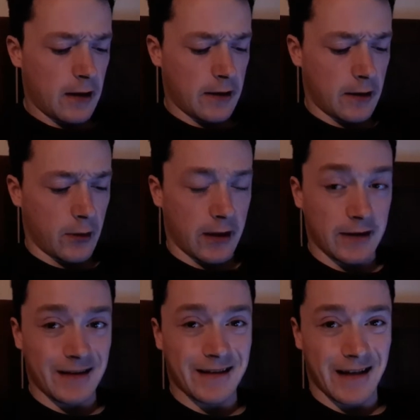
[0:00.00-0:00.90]
Now, I
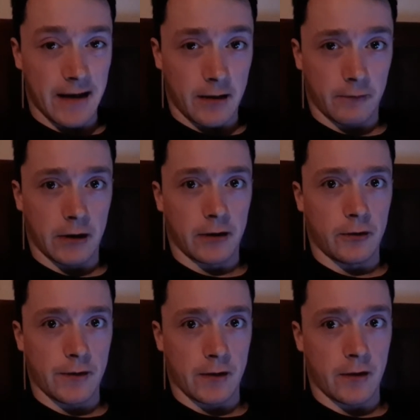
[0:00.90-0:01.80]
didn't get the
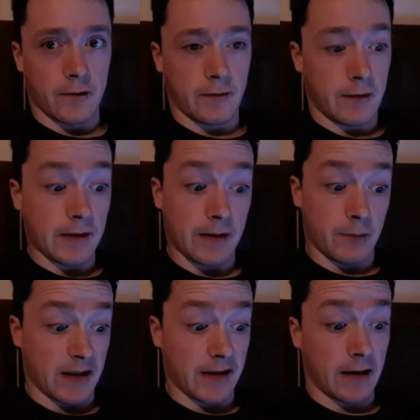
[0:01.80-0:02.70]
Ryakuza on... This is
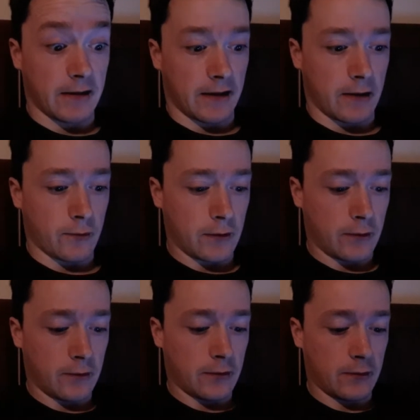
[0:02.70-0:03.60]
my second account.
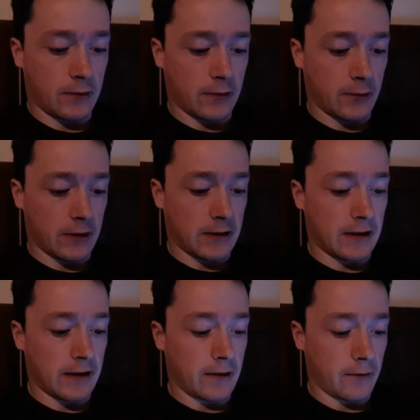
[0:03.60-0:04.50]
So I
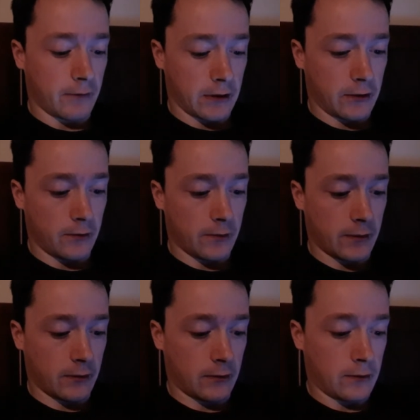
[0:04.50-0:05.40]
didn't get the Ryakuza.